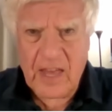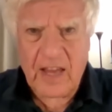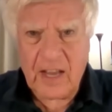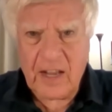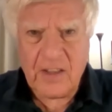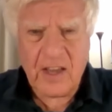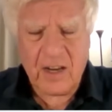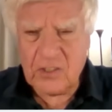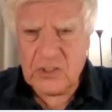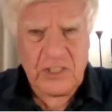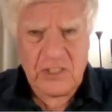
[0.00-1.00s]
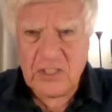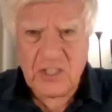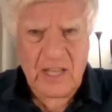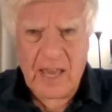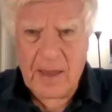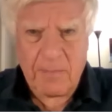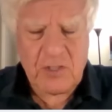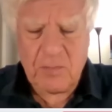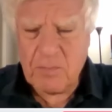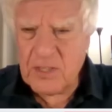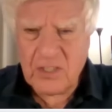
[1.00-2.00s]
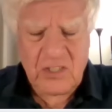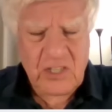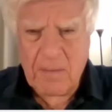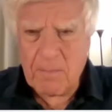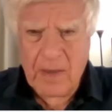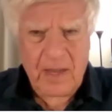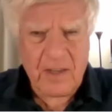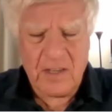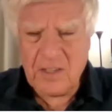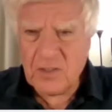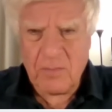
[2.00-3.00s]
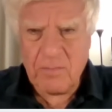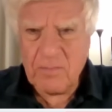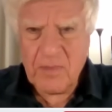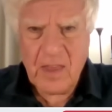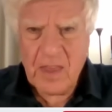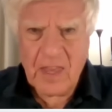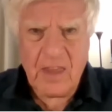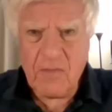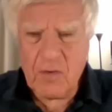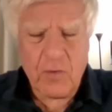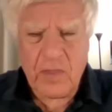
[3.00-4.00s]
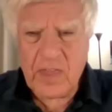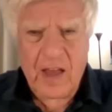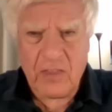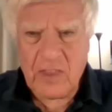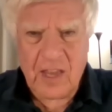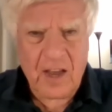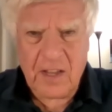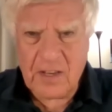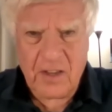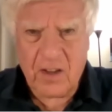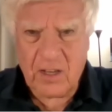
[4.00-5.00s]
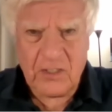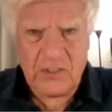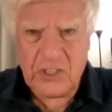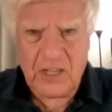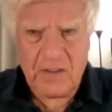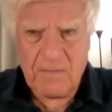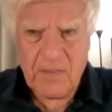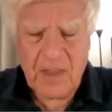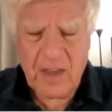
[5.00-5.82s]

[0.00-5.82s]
That ideology has collapsed, but the same mechanism, even without the ideology,